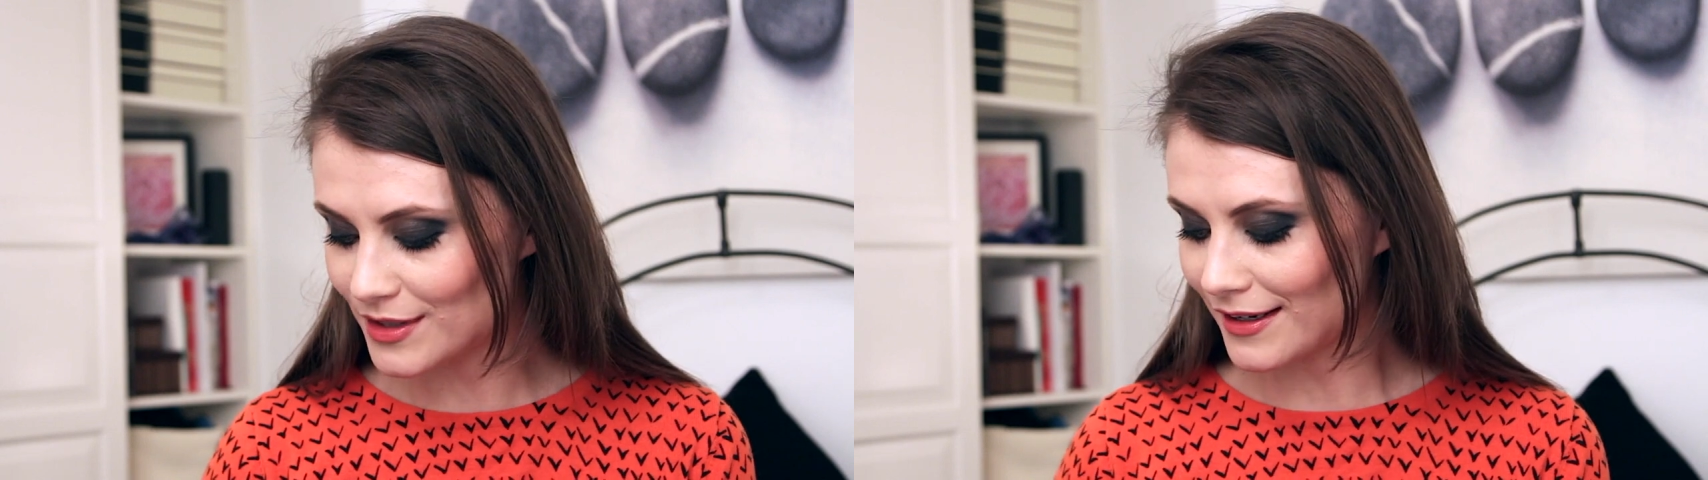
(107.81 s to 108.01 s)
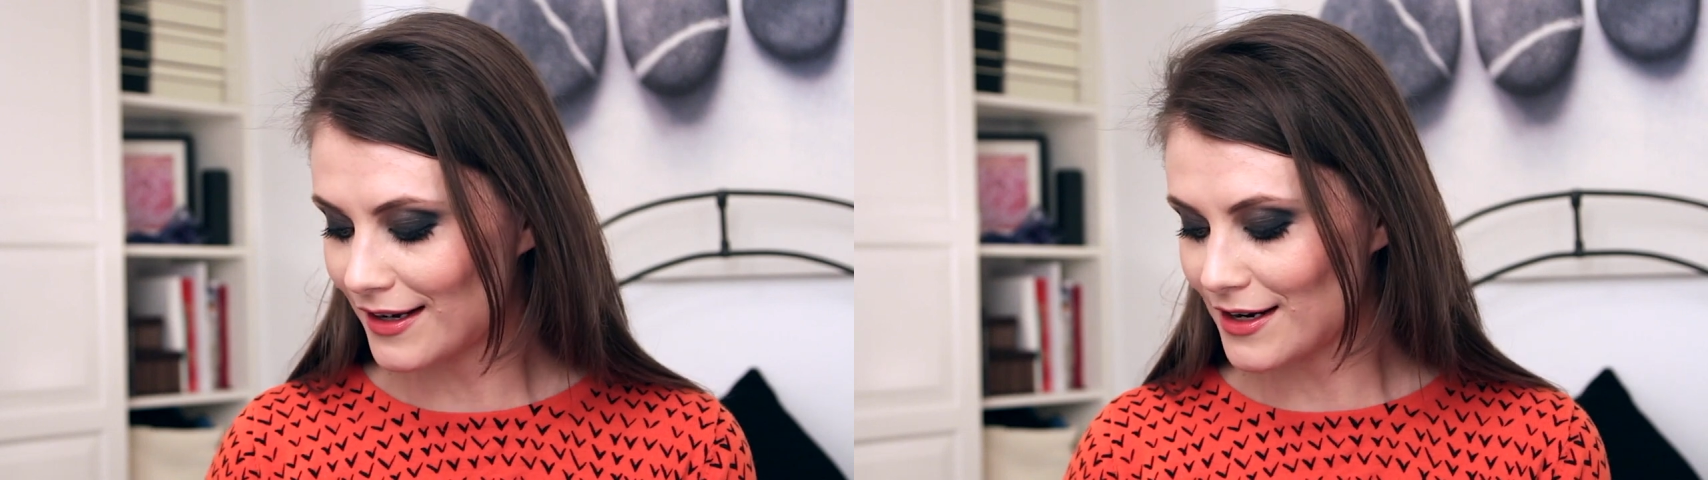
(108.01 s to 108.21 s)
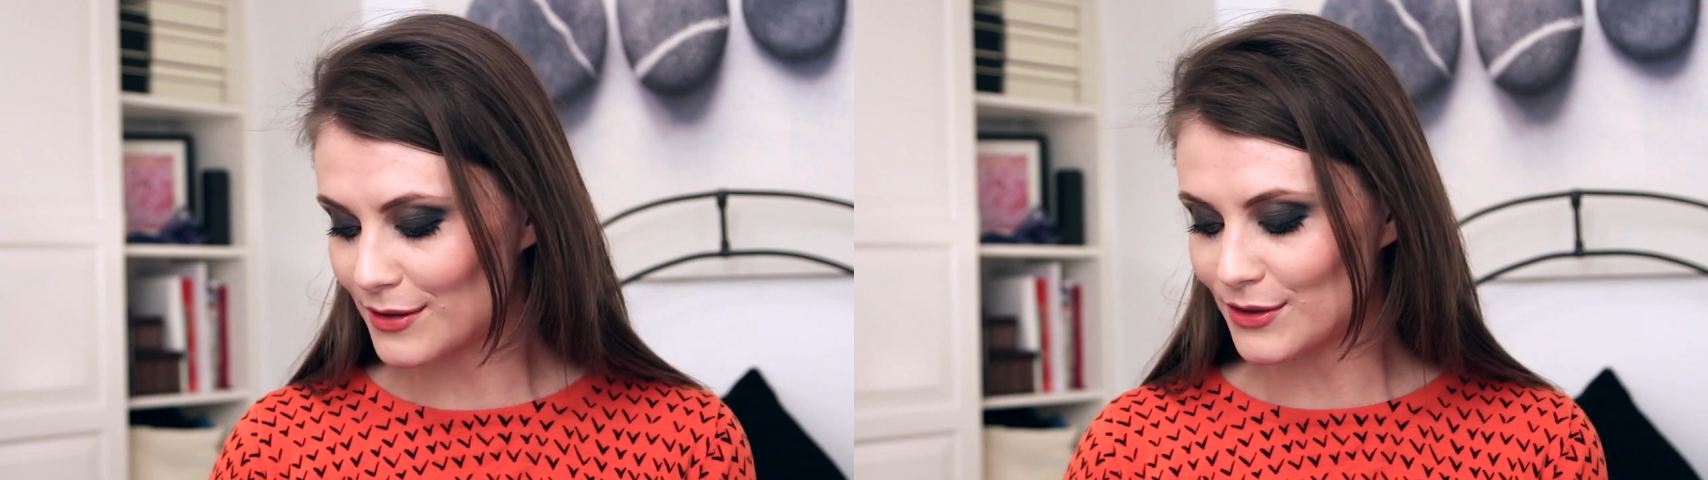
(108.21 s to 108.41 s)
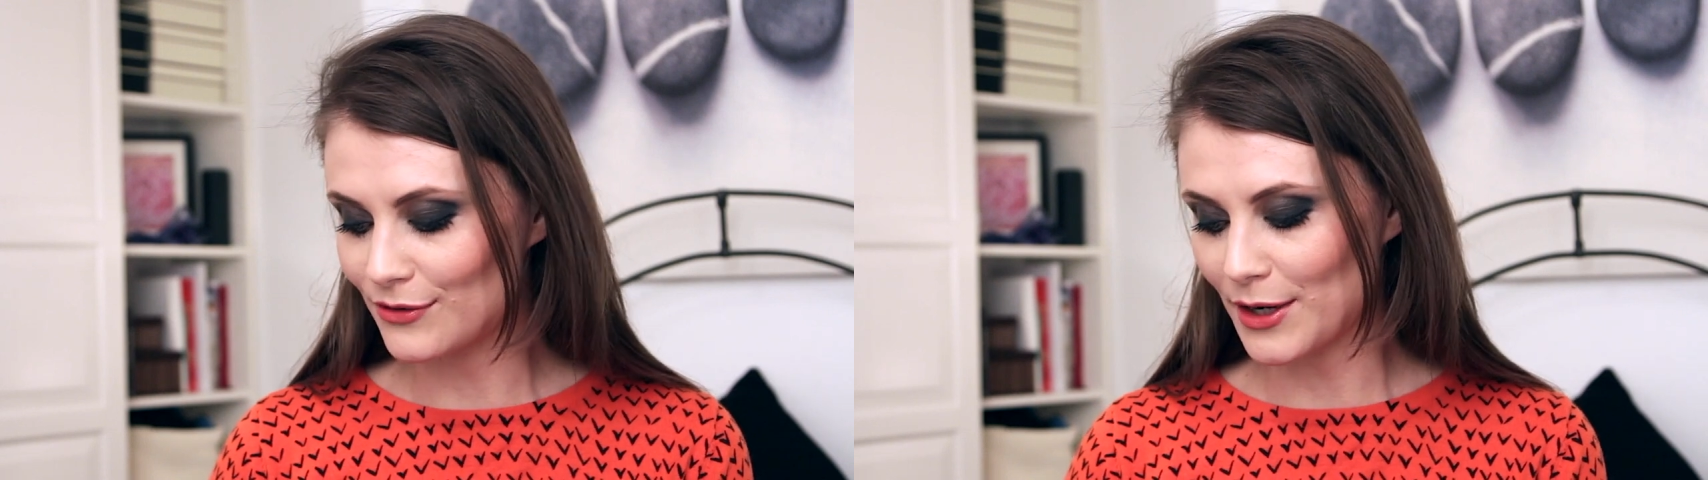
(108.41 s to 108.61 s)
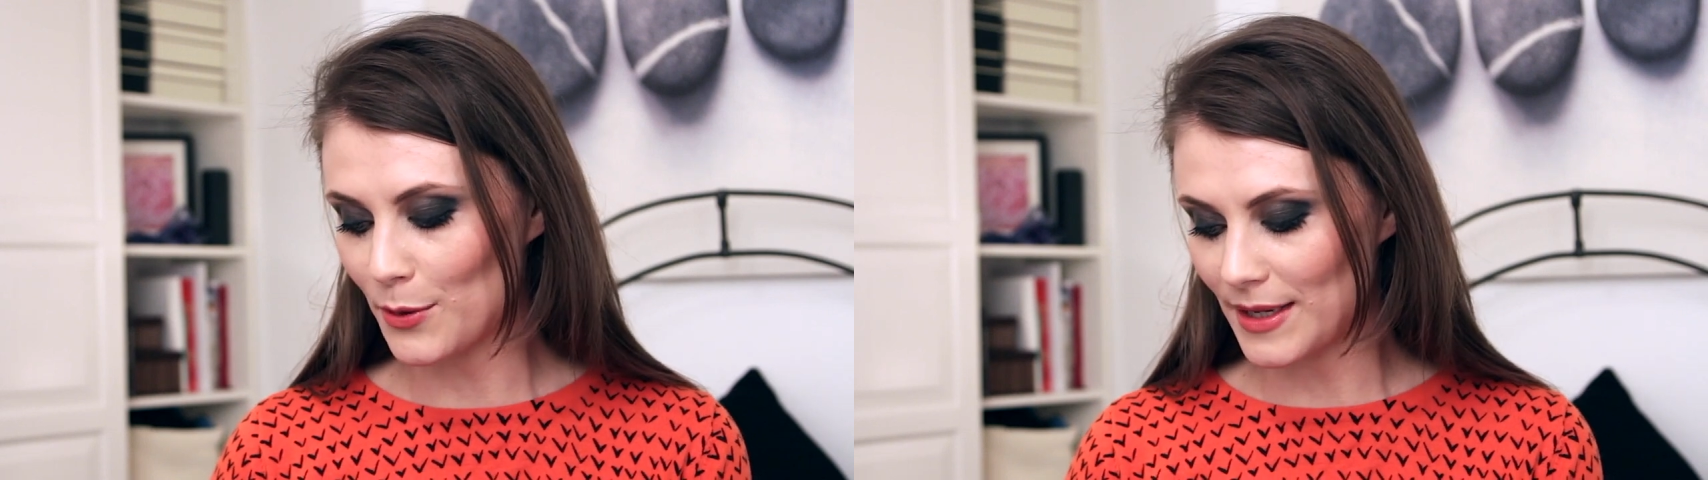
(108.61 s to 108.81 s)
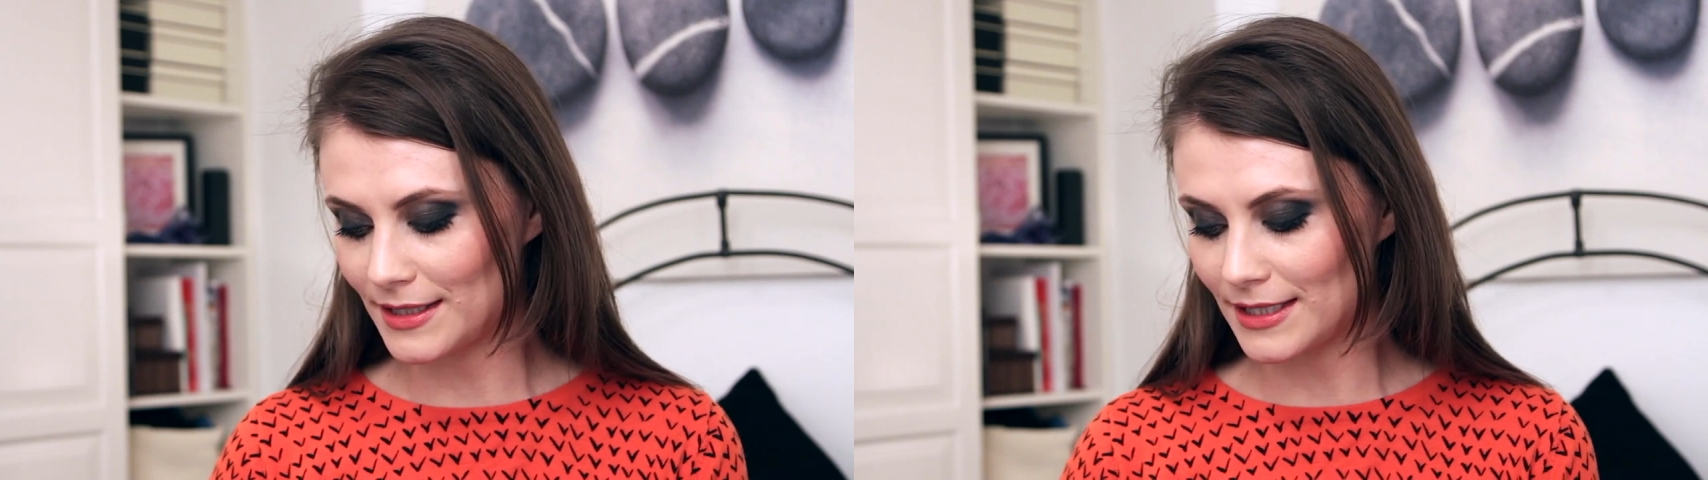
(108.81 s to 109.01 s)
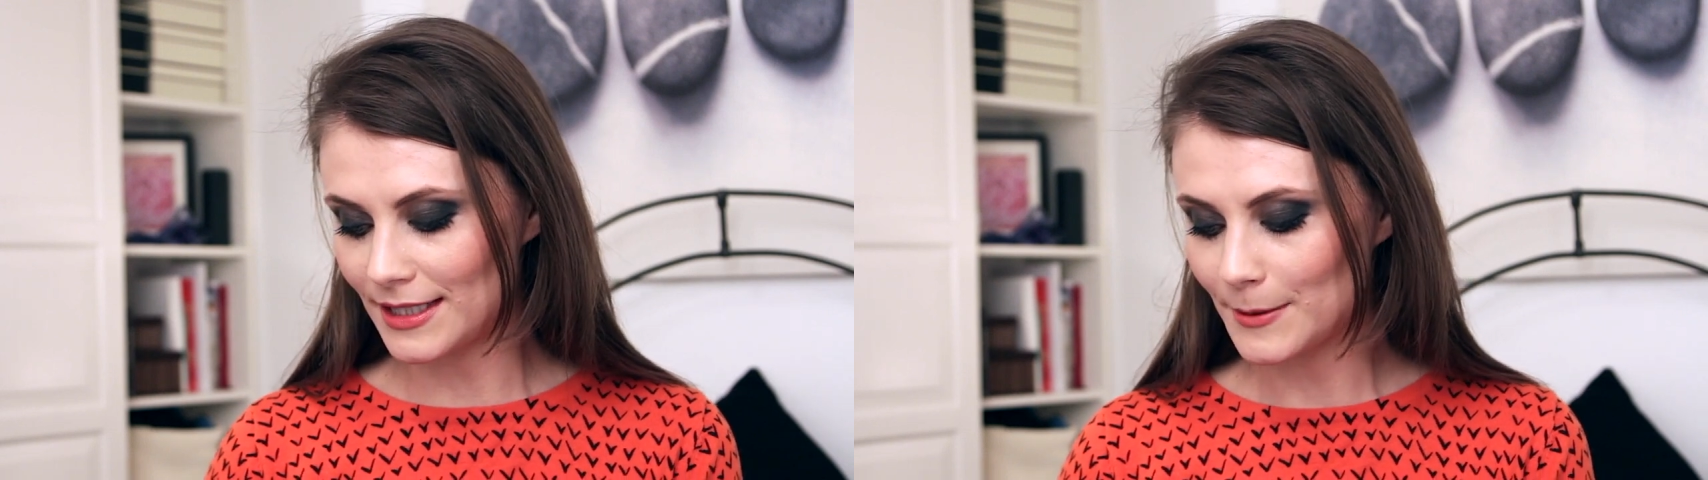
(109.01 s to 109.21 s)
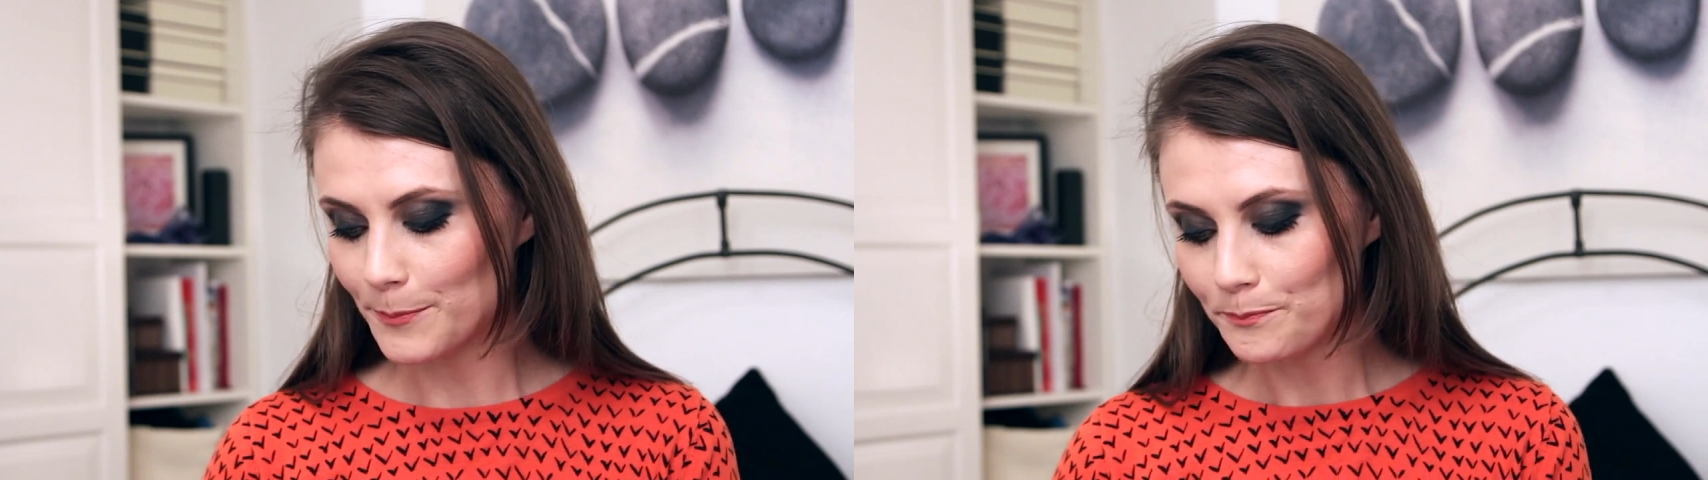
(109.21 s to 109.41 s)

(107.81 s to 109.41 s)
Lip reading: that girls recommended.